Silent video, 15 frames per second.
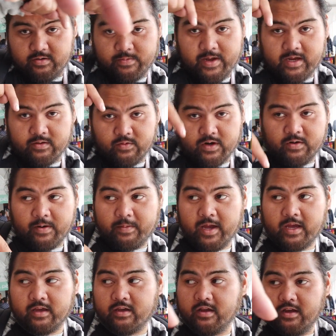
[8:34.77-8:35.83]
No. Where am I?
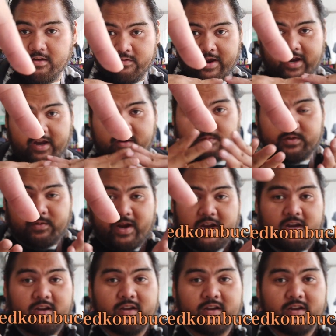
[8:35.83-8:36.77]
Right here. It's right here.